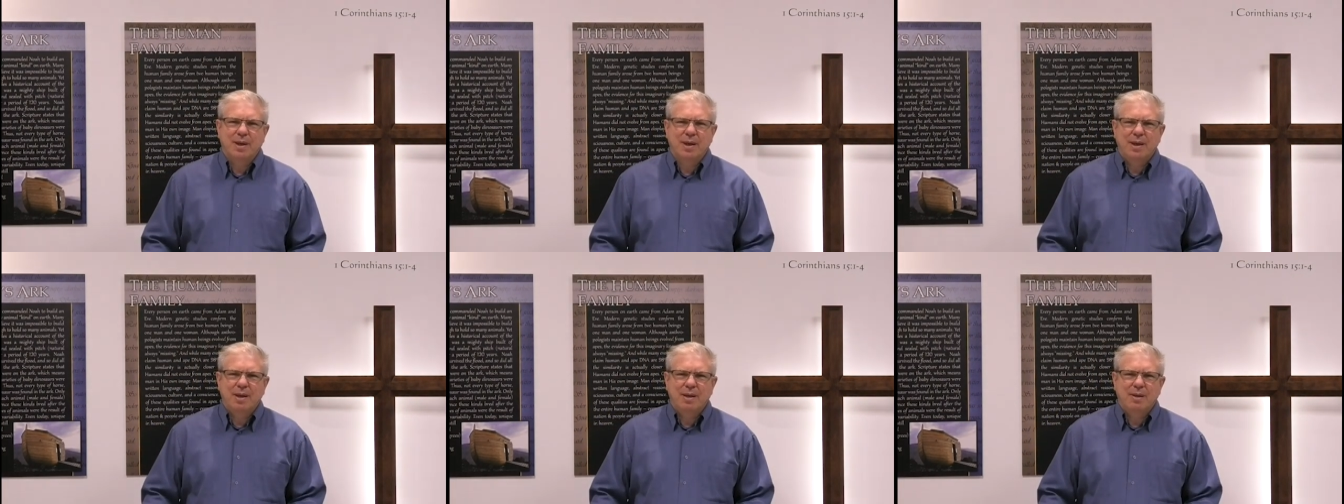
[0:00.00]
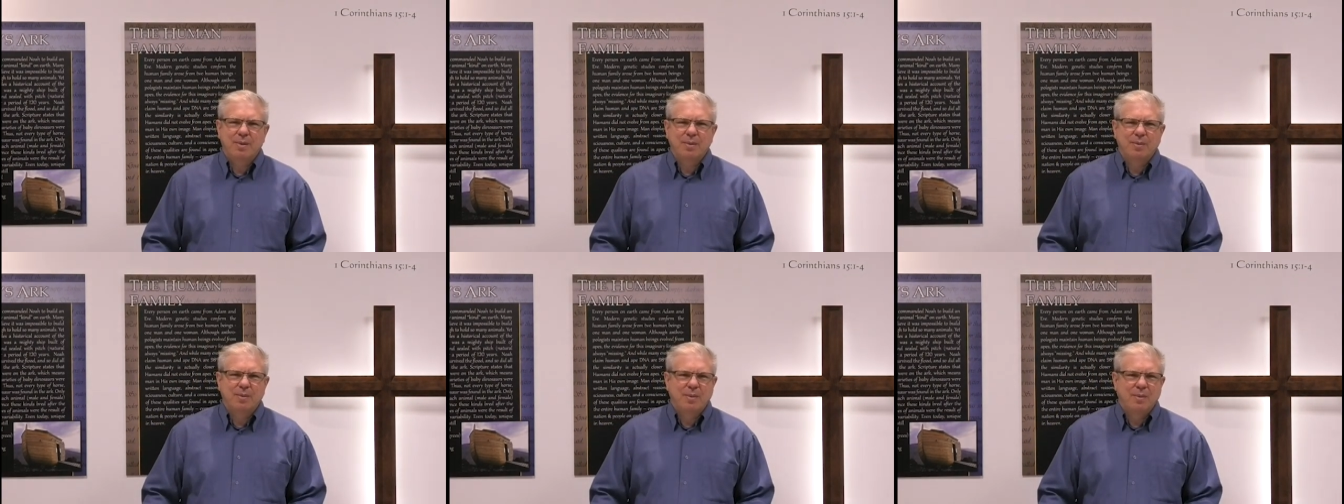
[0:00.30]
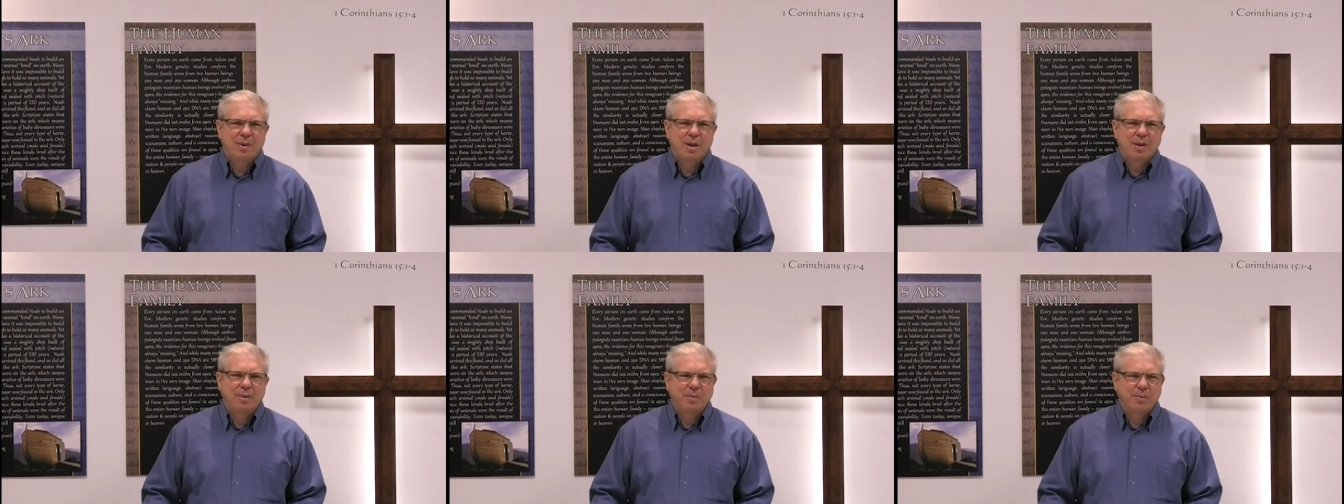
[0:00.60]
and
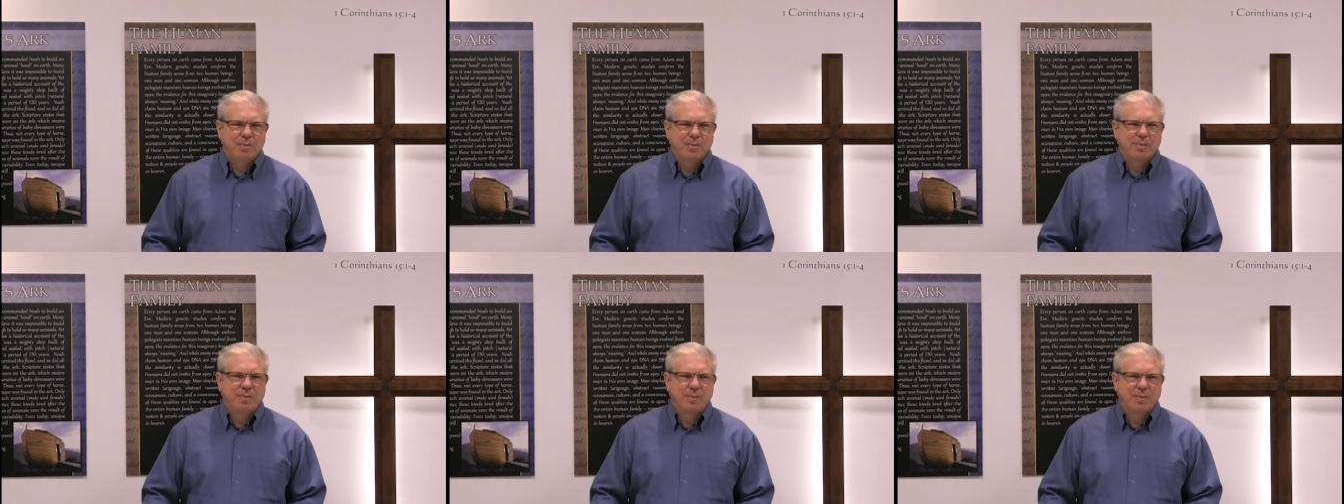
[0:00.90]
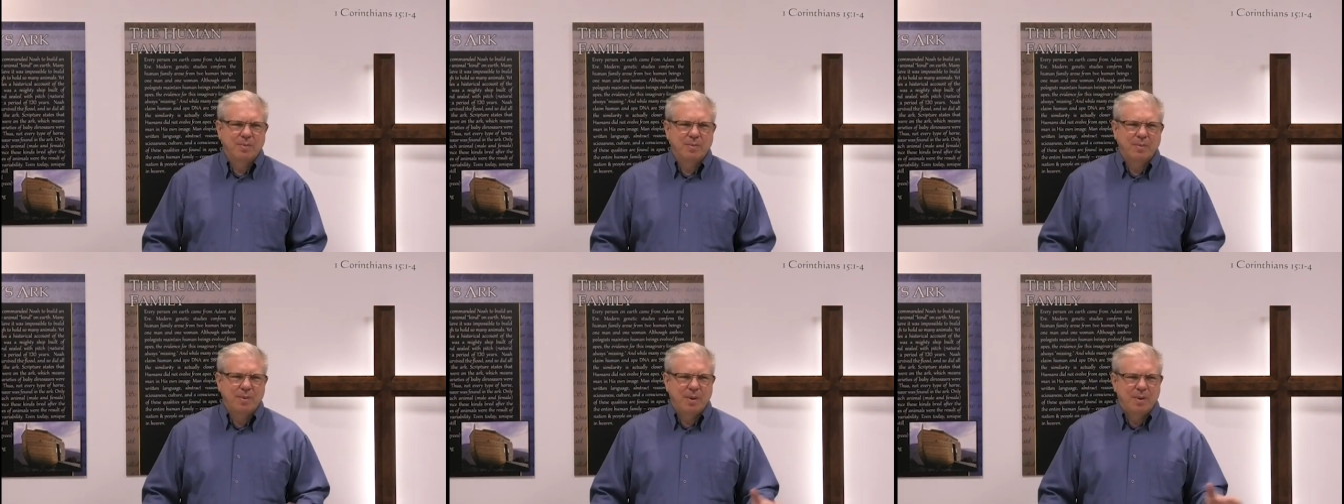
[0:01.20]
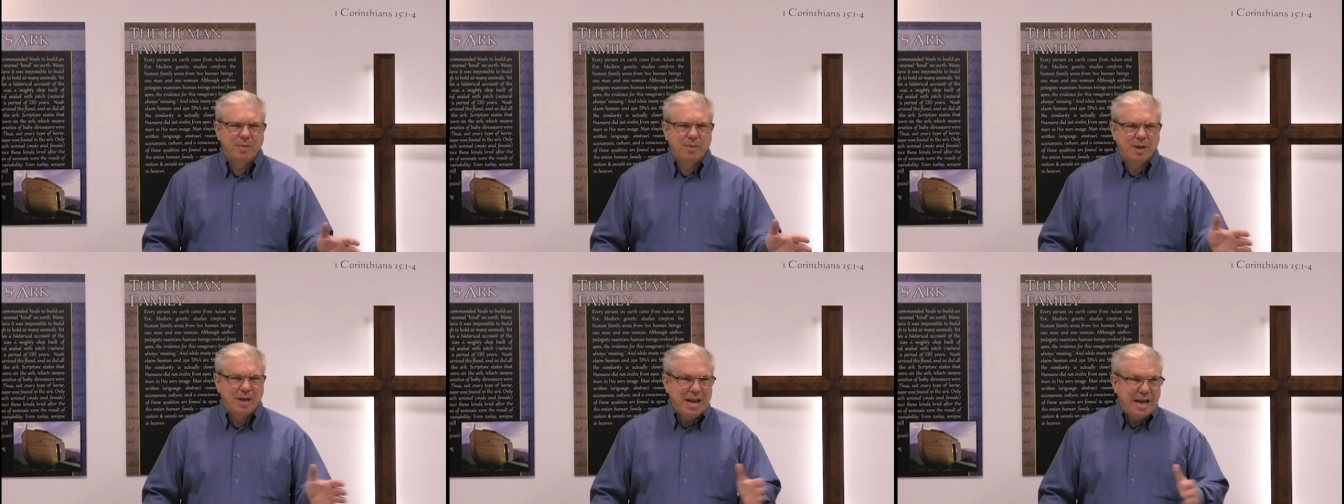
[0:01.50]
and
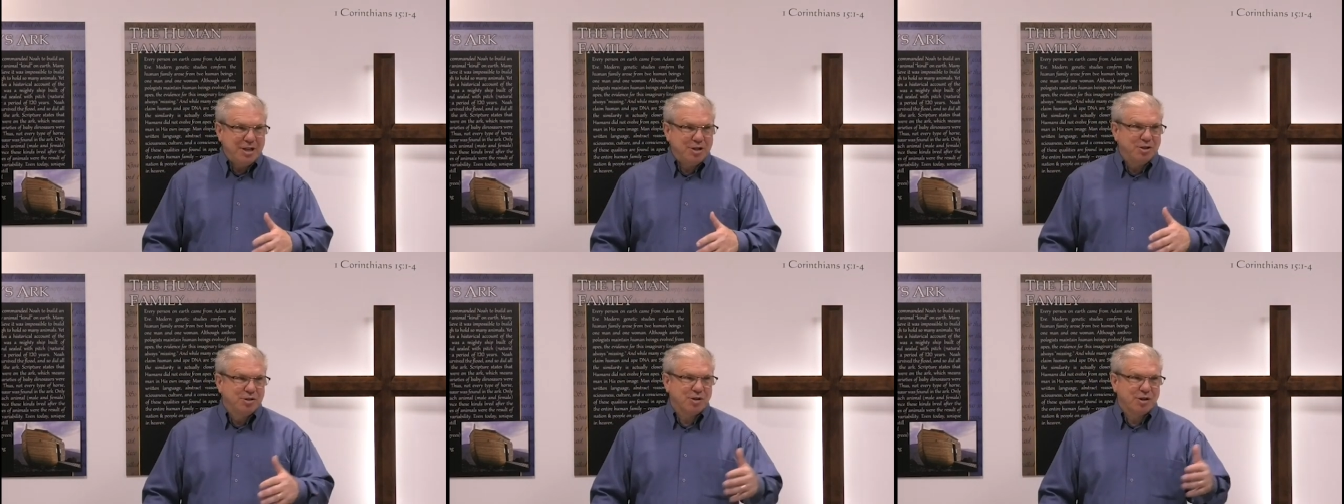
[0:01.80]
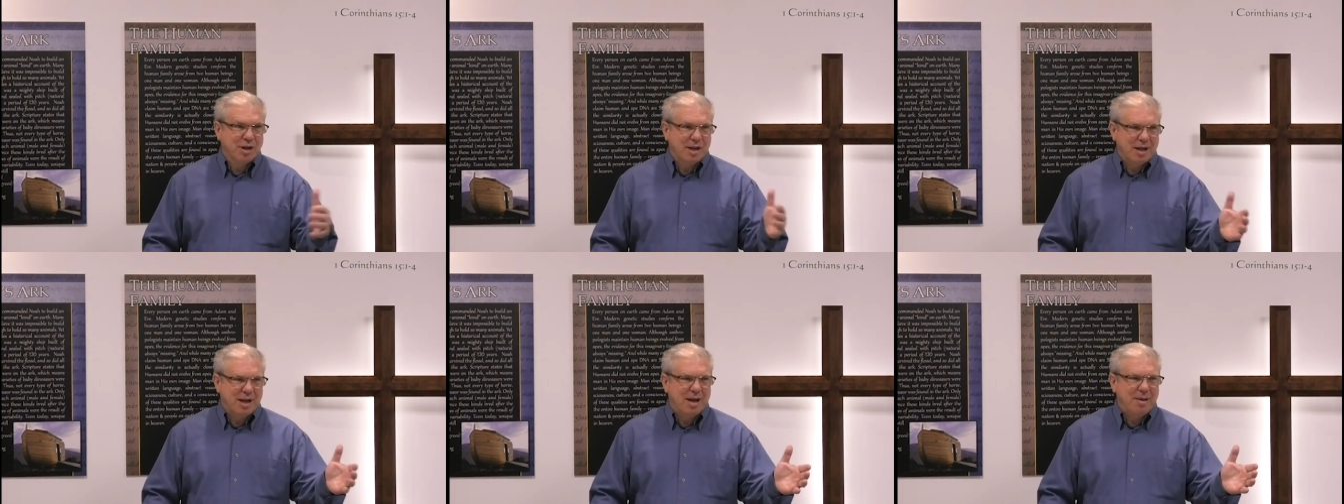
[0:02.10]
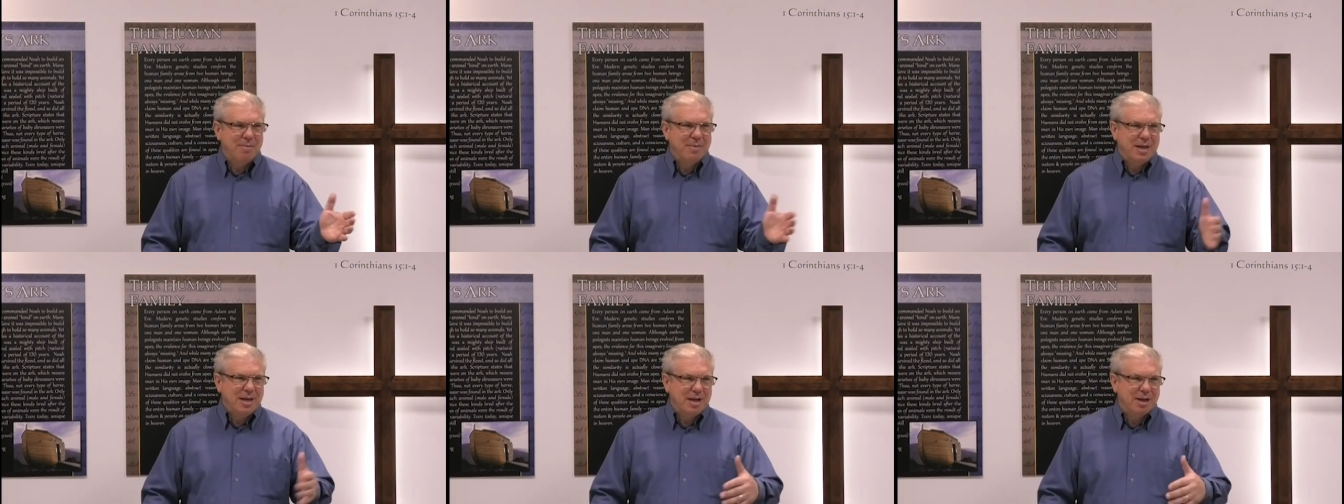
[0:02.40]
and the nations are going to
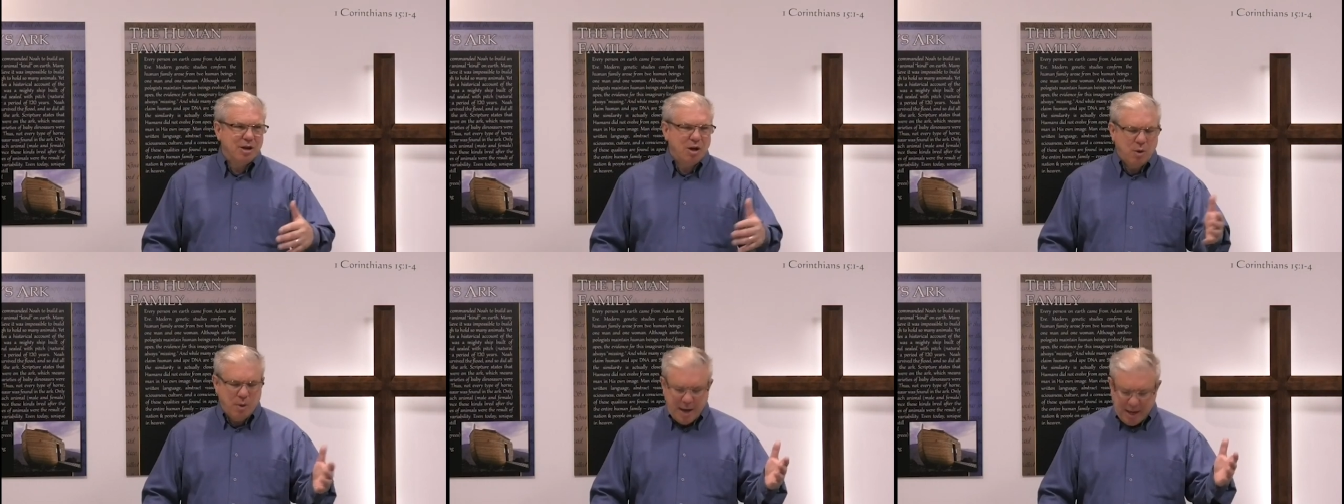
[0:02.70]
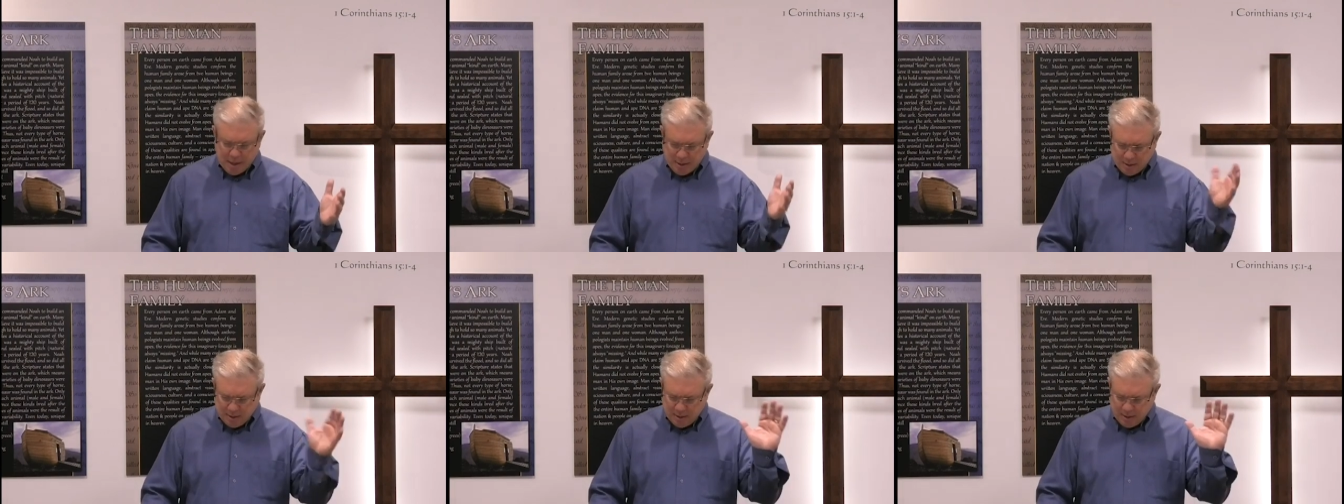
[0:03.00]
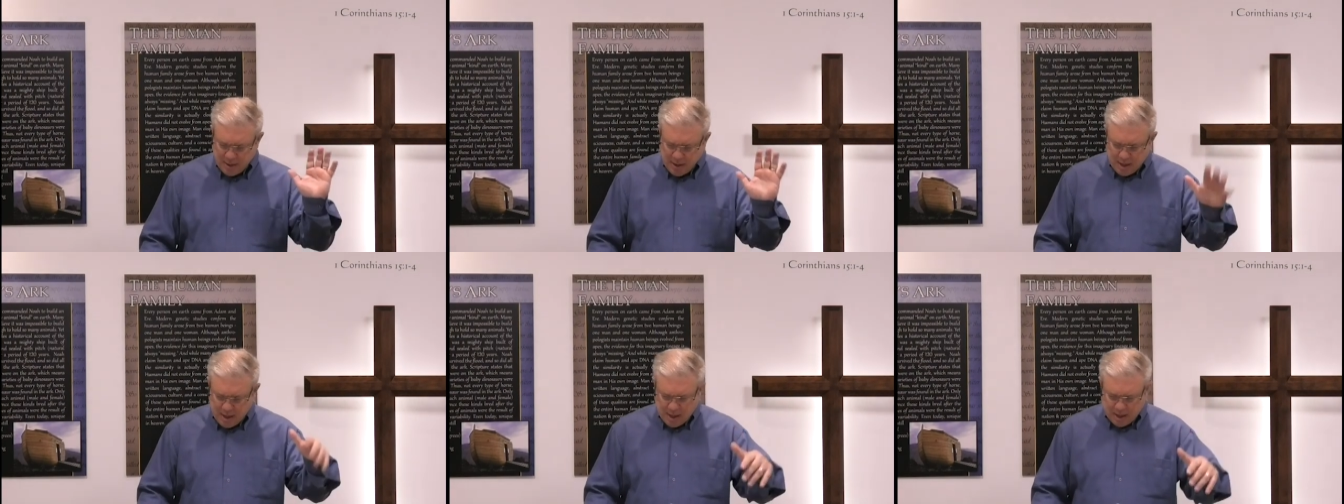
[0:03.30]
come in and go out.
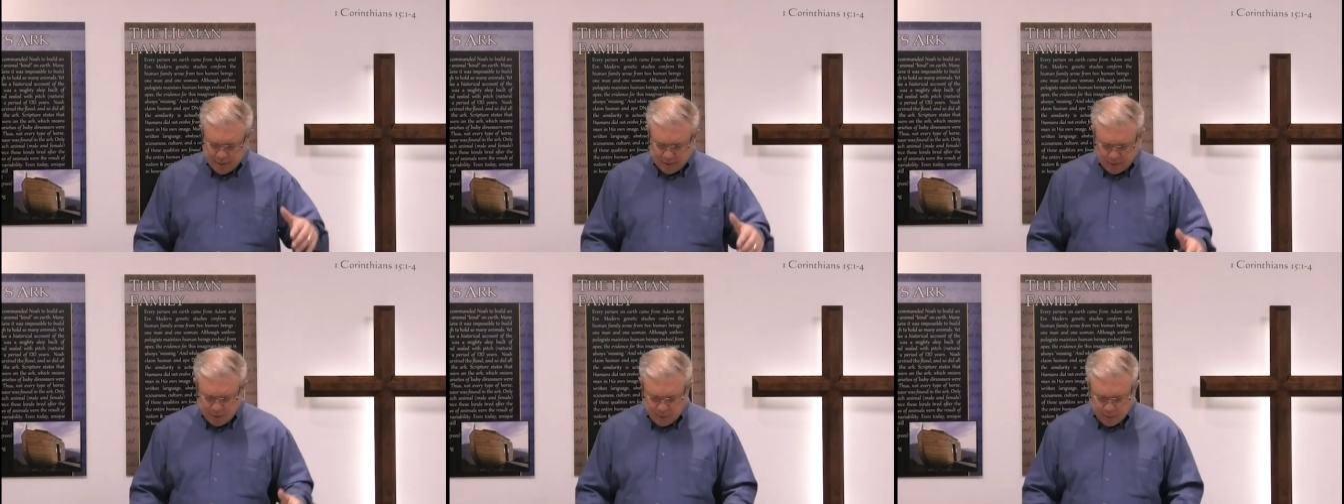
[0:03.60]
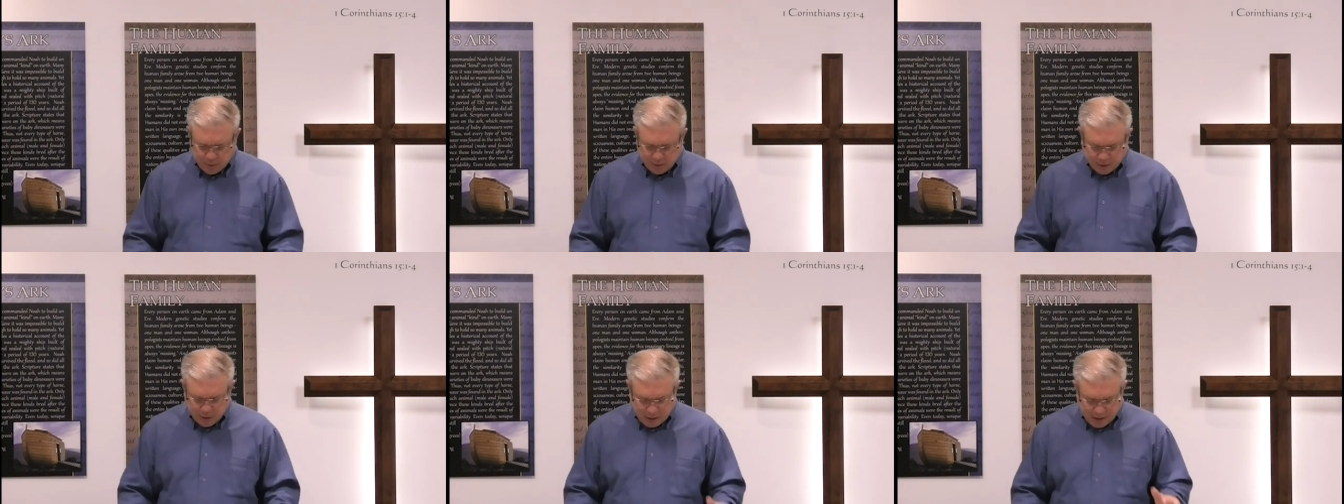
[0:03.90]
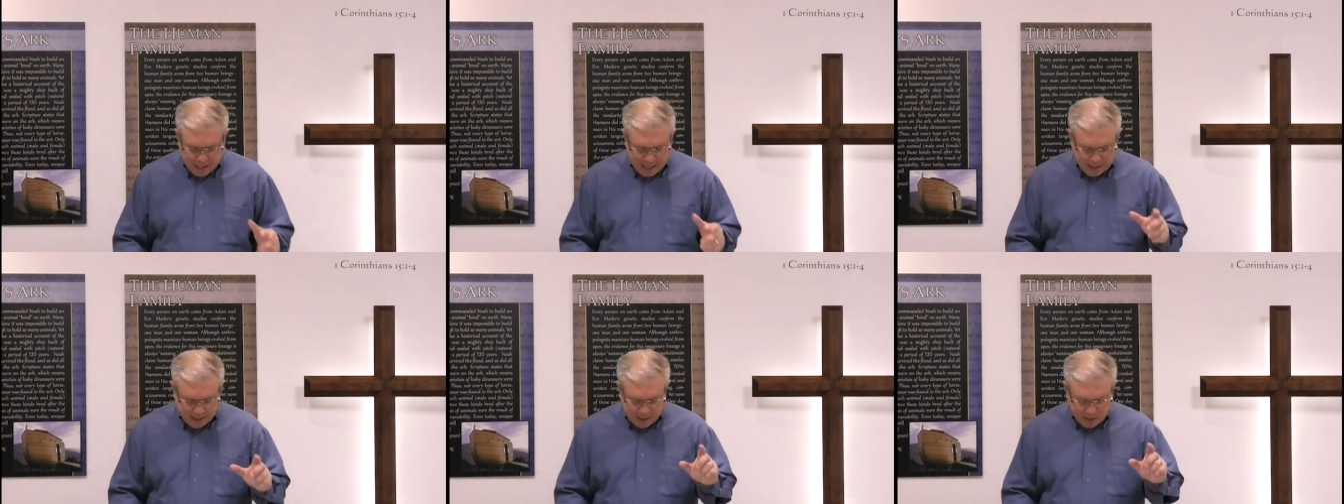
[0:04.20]
So we
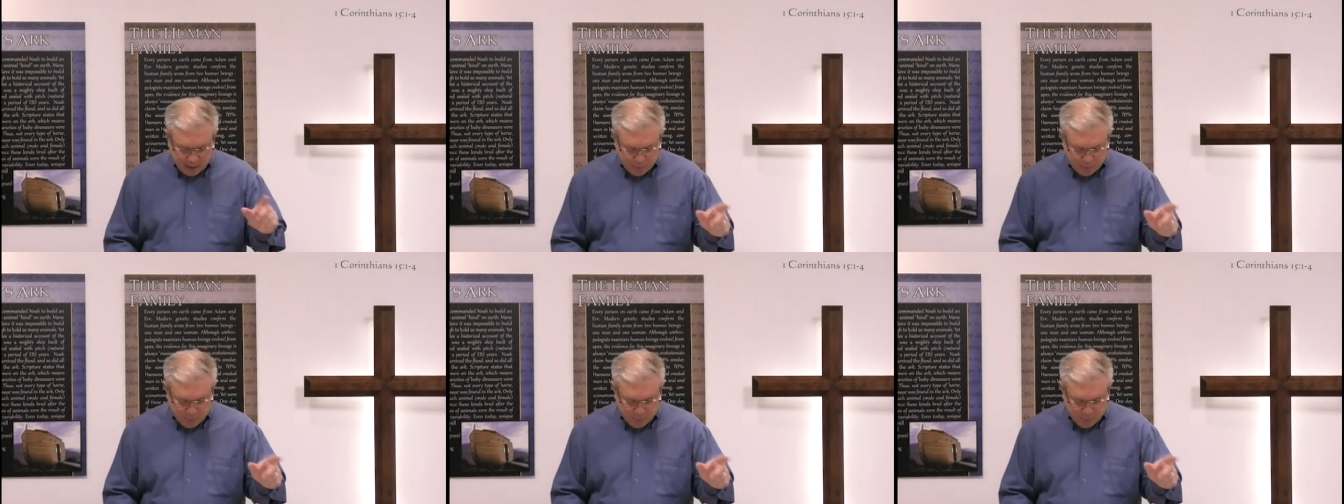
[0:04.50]
saw that